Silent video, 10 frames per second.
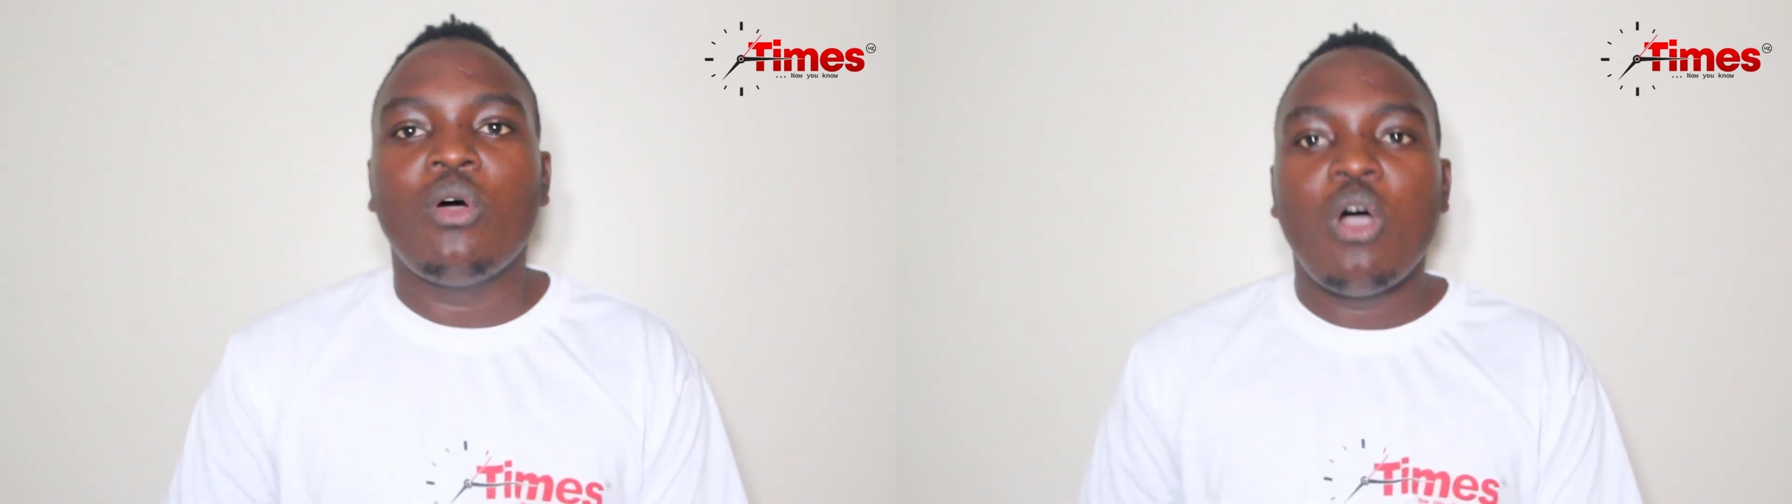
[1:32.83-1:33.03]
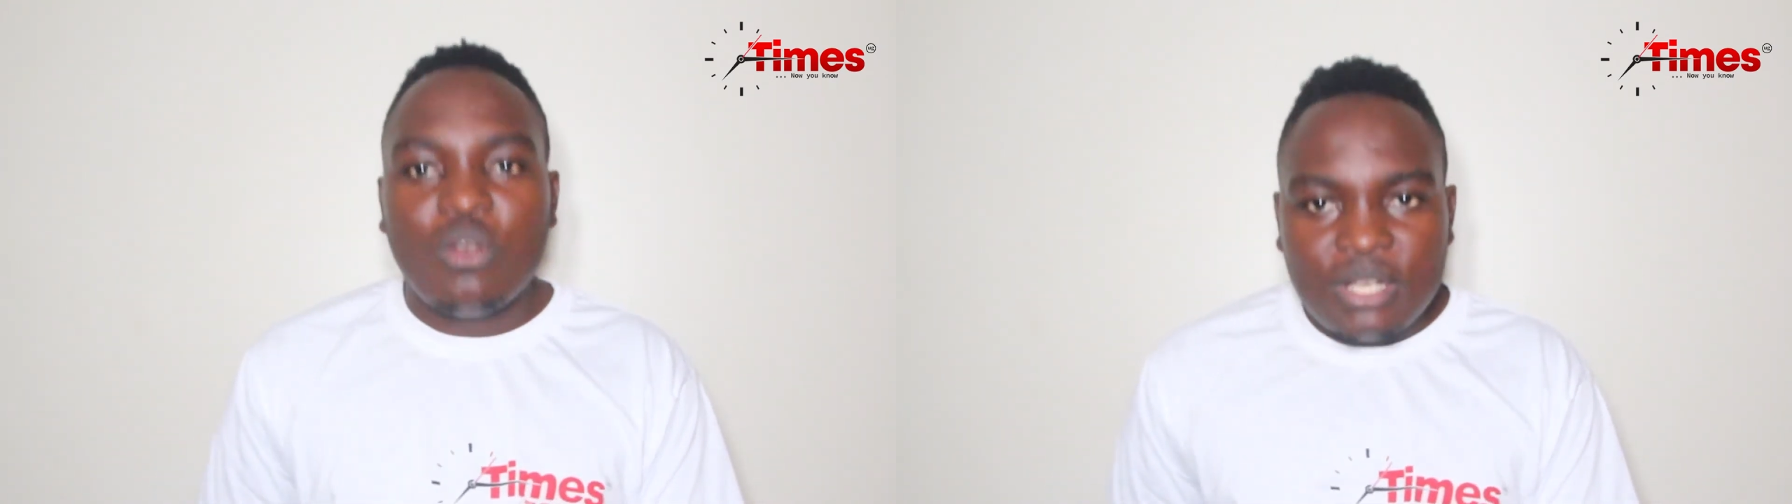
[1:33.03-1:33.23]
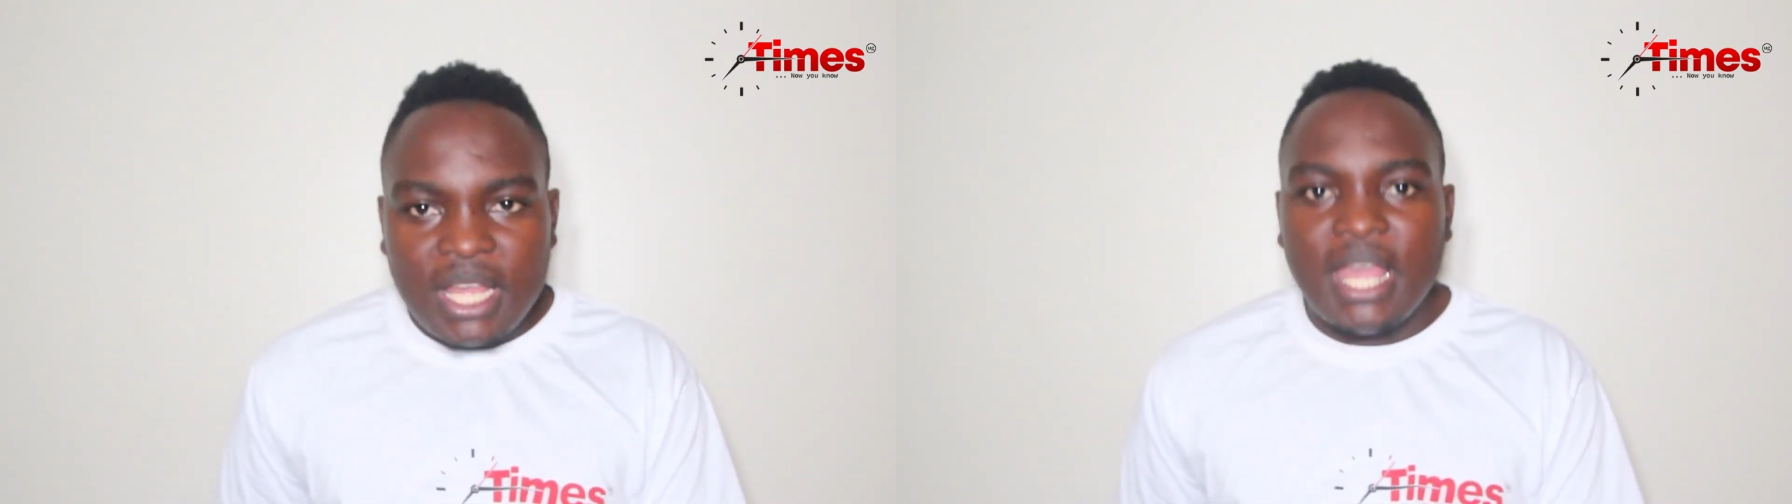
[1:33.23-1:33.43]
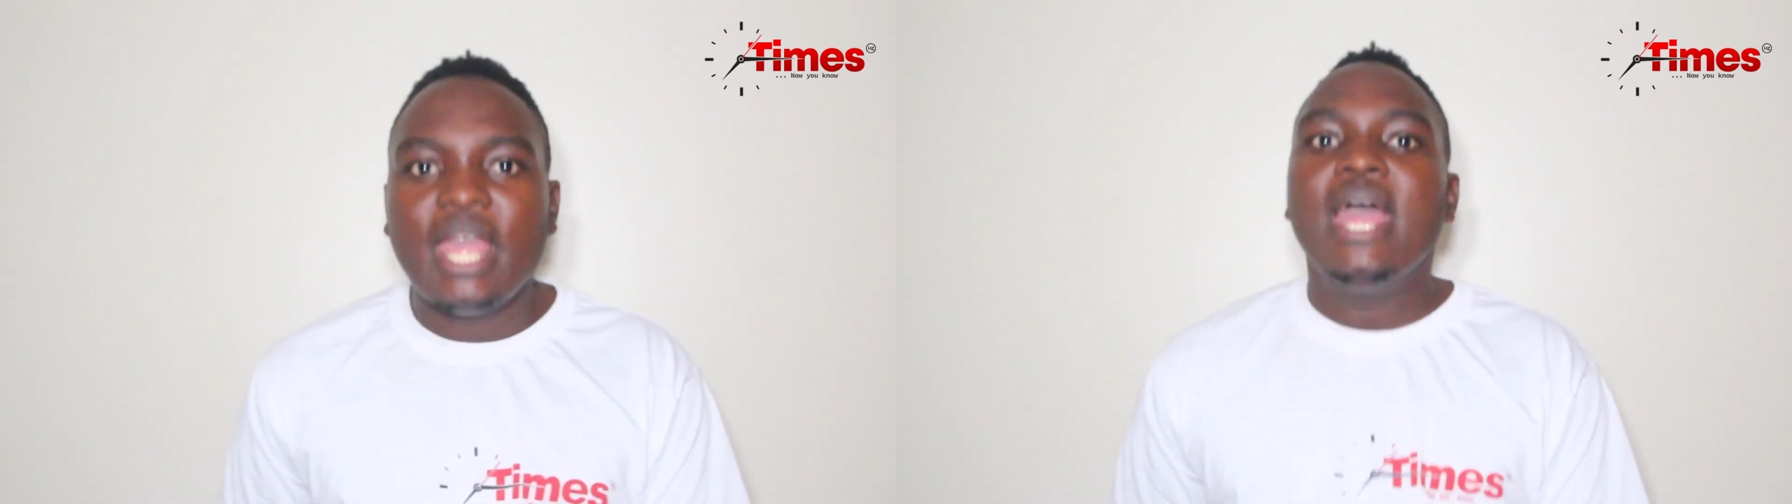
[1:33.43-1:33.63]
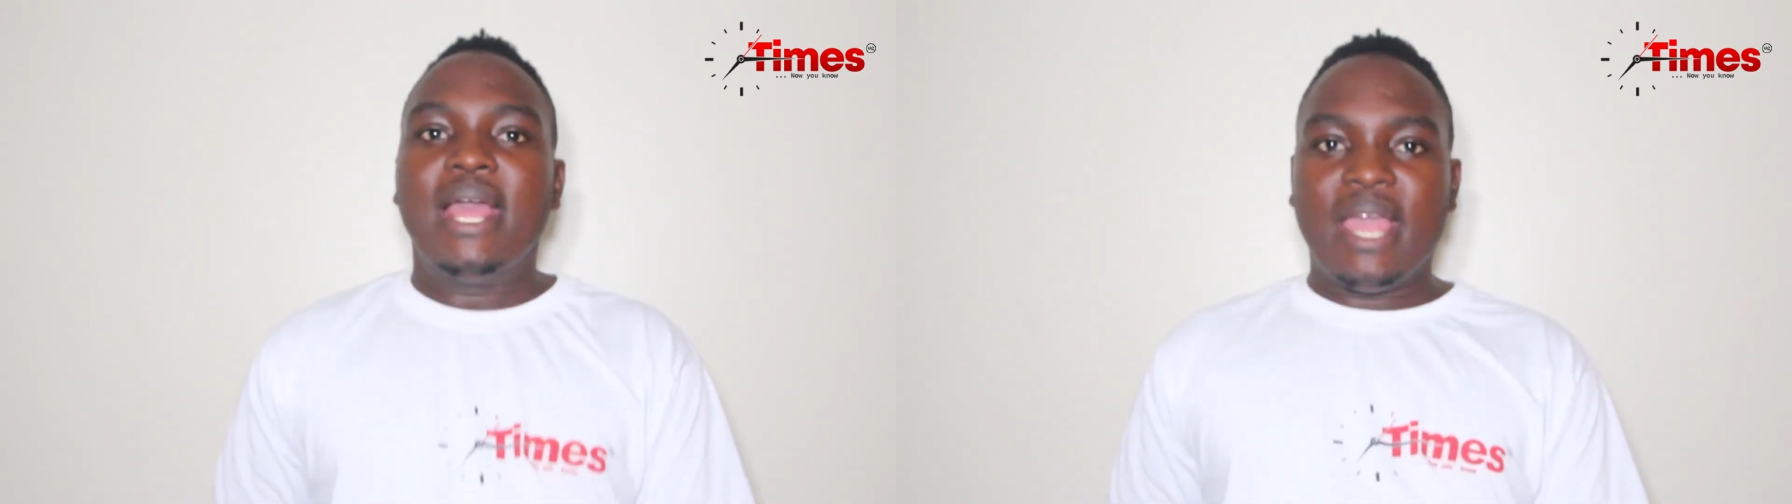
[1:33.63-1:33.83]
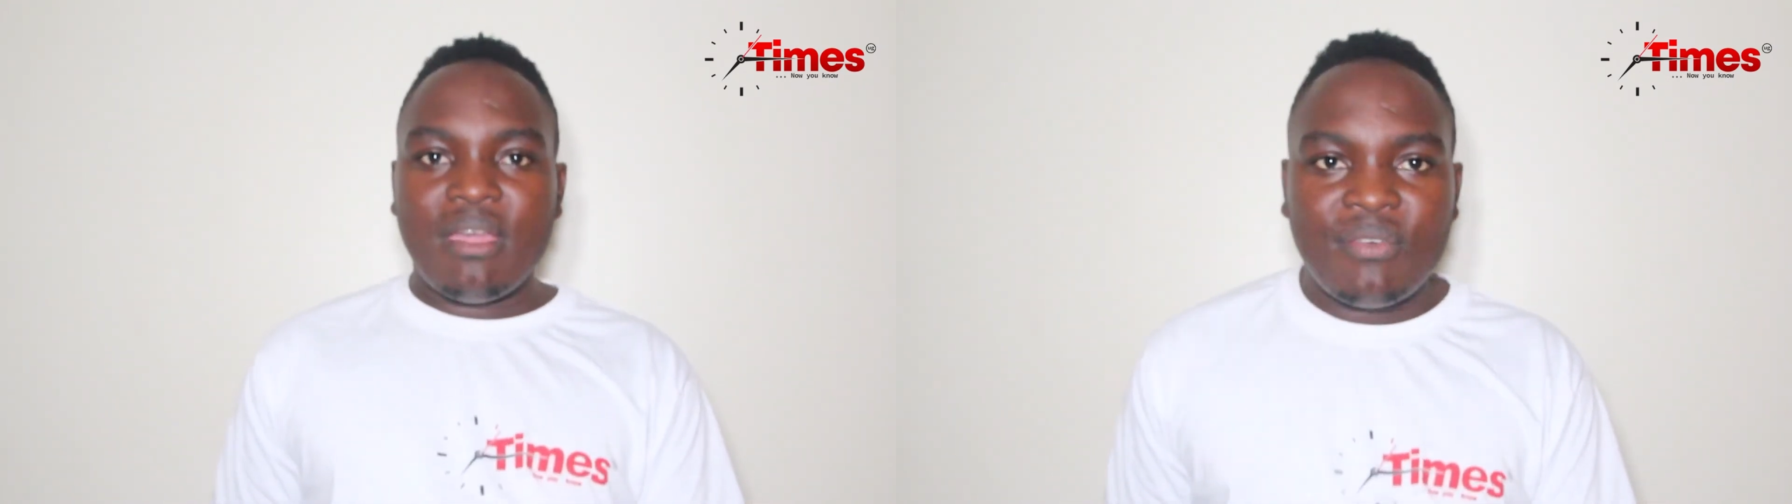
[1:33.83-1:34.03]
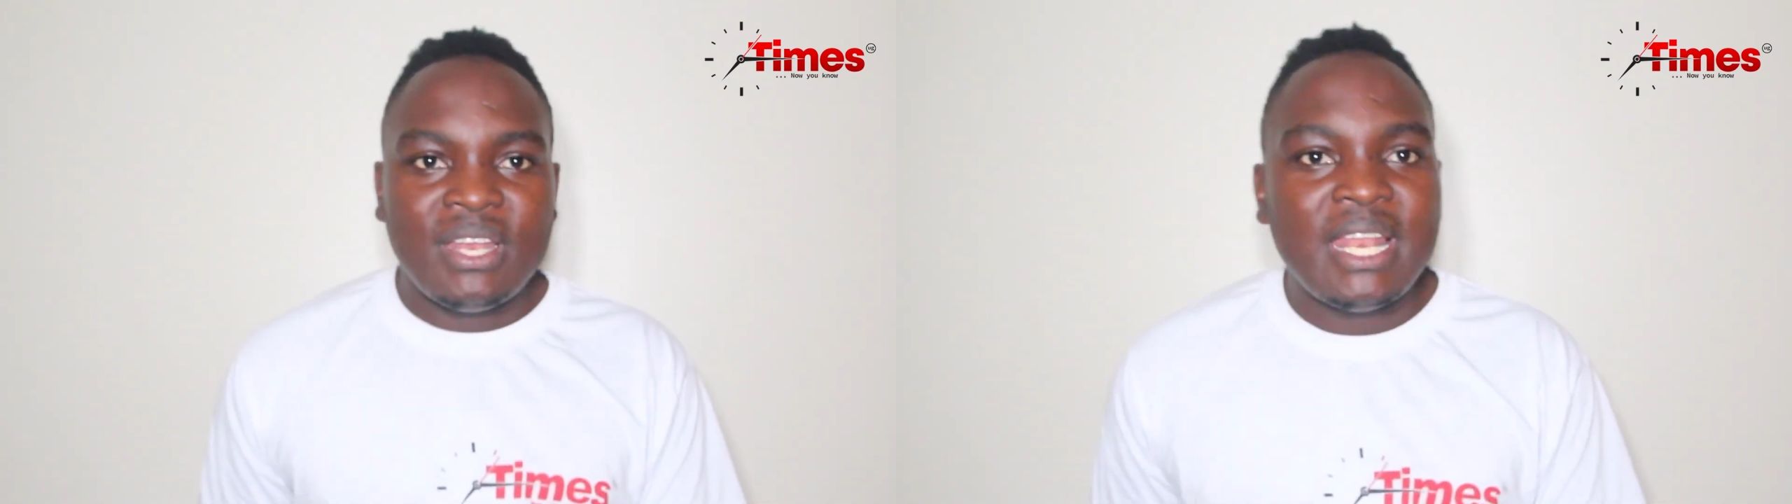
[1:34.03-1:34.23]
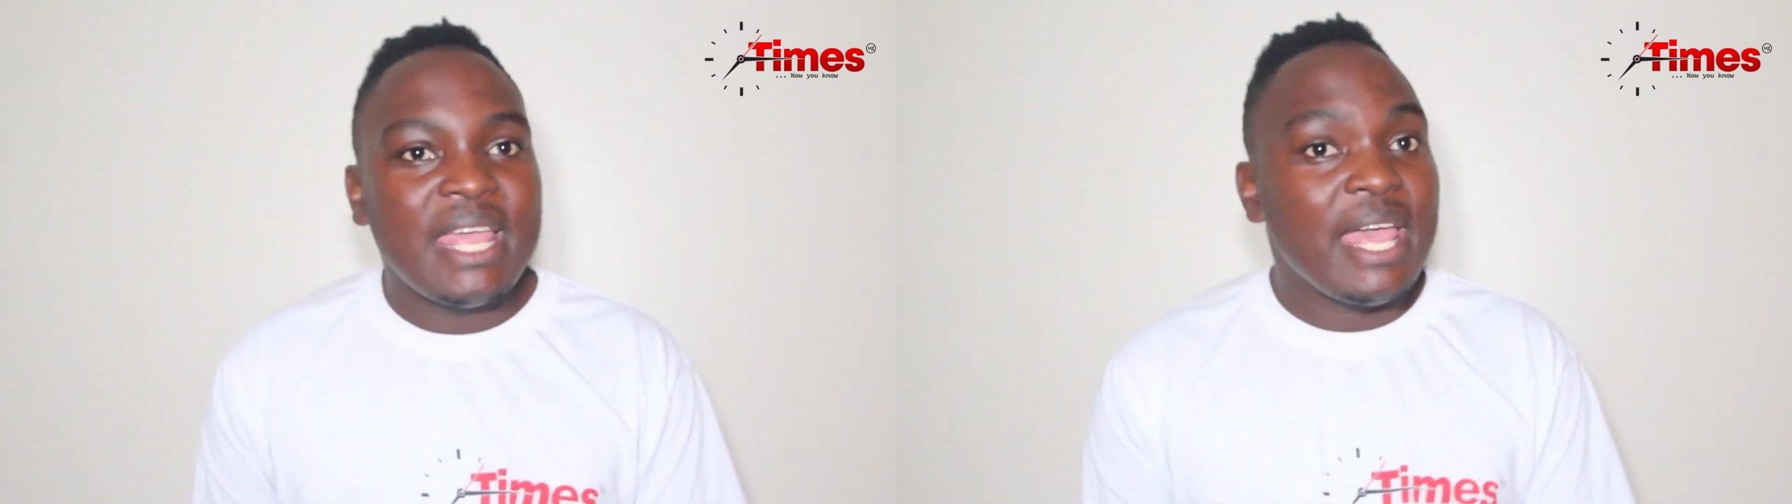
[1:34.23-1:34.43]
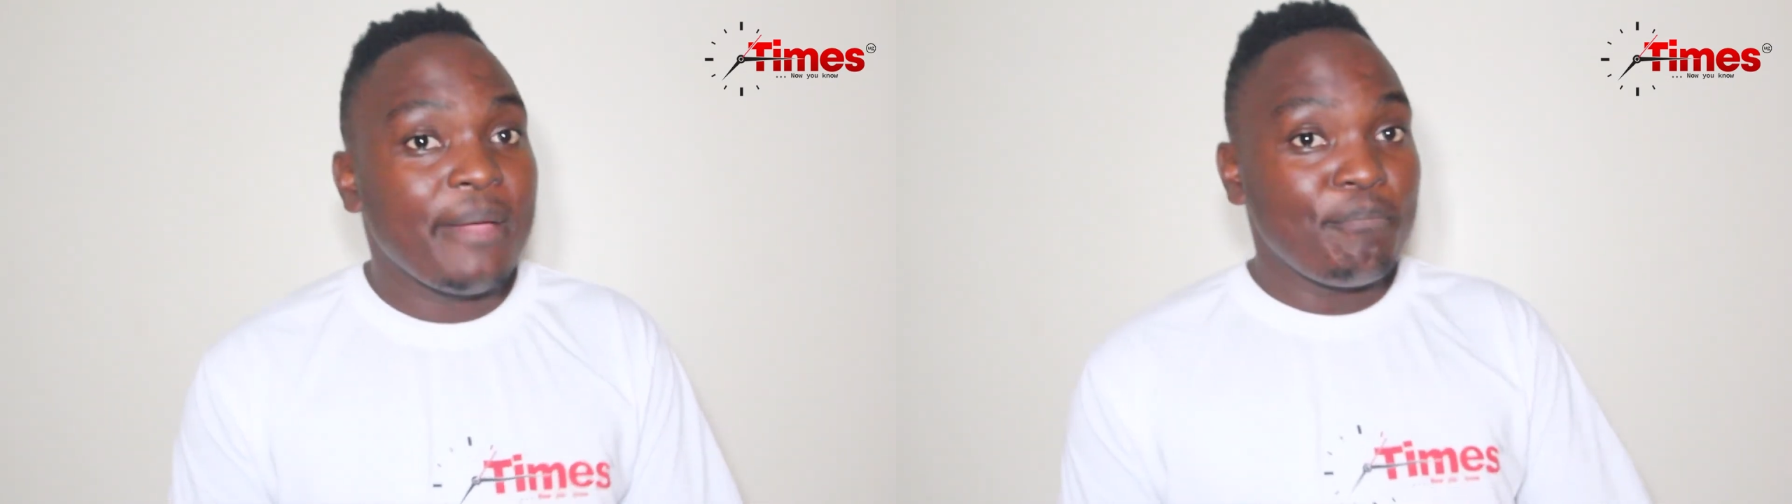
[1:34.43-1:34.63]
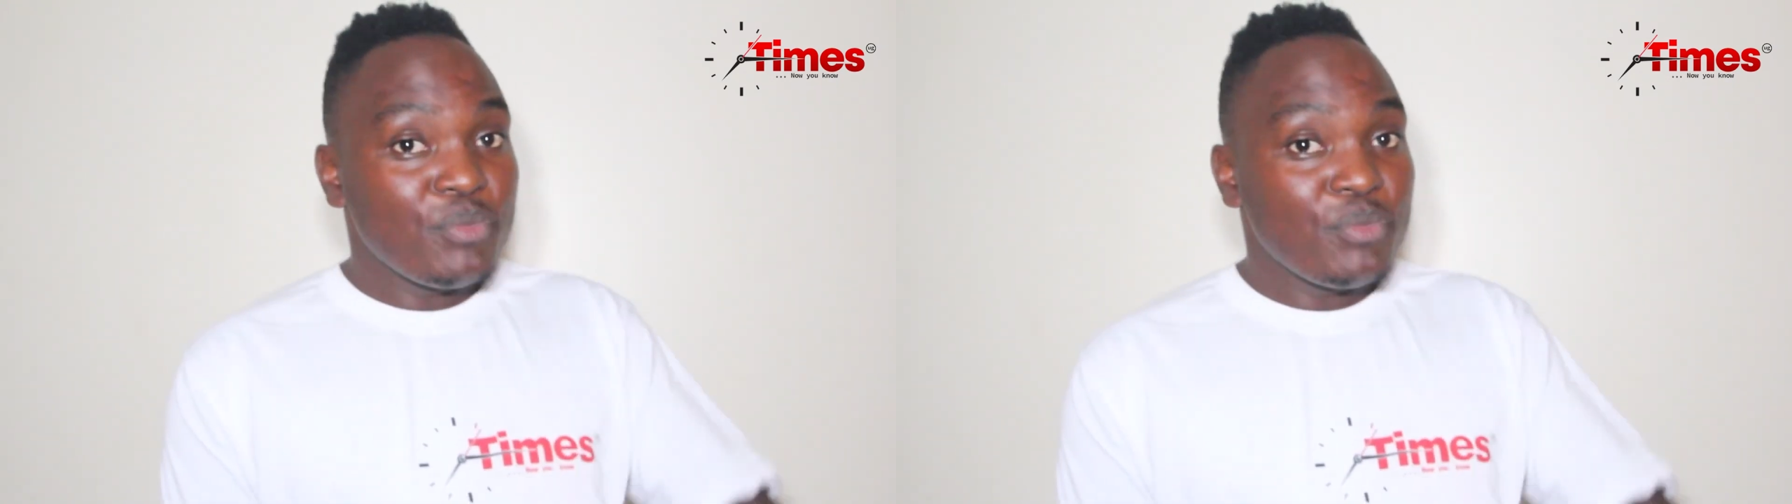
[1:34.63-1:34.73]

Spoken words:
all day, every day. Na ye,